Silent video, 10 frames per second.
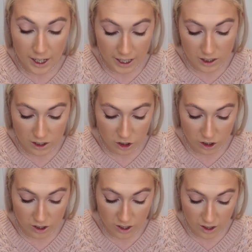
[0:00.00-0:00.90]
It's
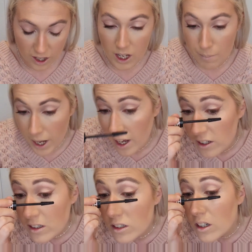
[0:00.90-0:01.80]
just the
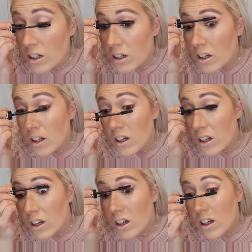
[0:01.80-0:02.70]
best,
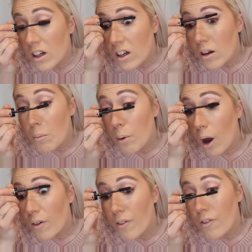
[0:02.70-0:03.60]

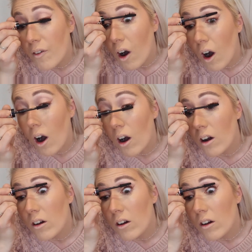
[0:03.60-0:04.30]
by far.